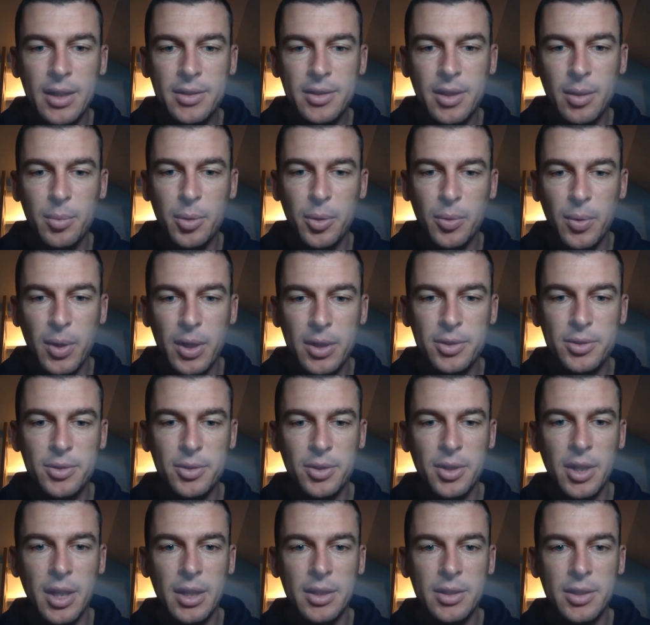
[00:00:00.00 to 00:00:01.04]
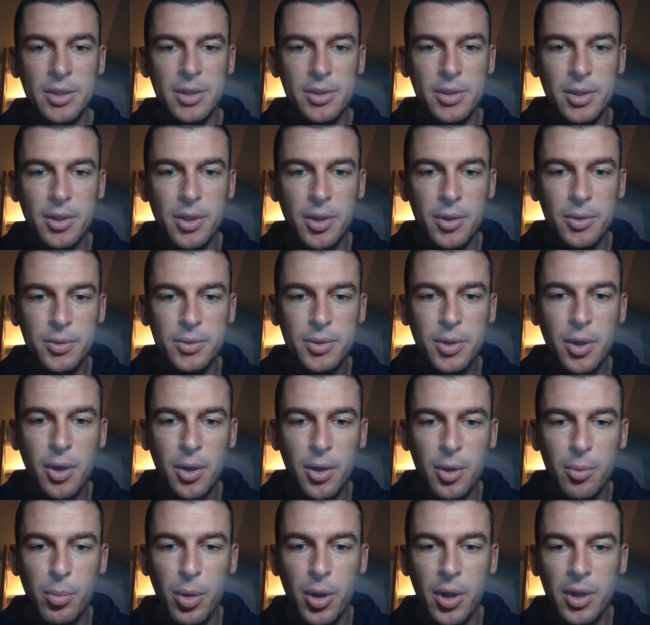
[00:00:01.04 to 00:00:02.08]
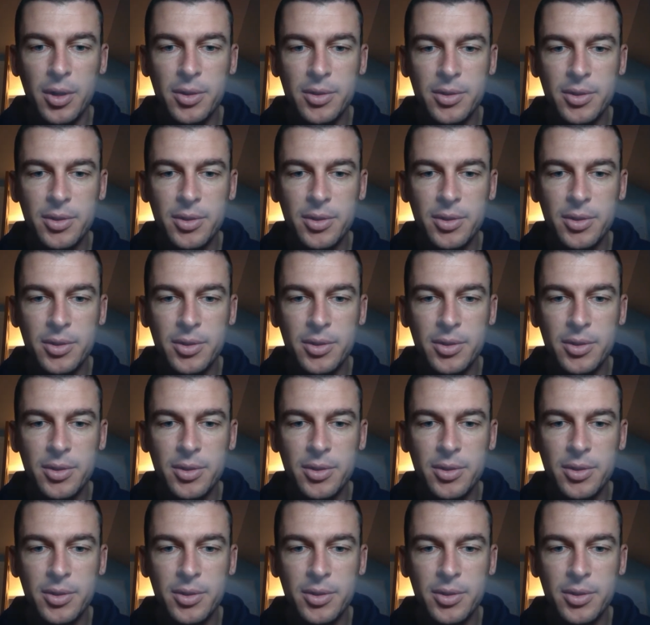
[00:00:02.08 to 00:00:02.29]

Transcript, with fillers: I'm your registered dietitian host, Carl Barnes.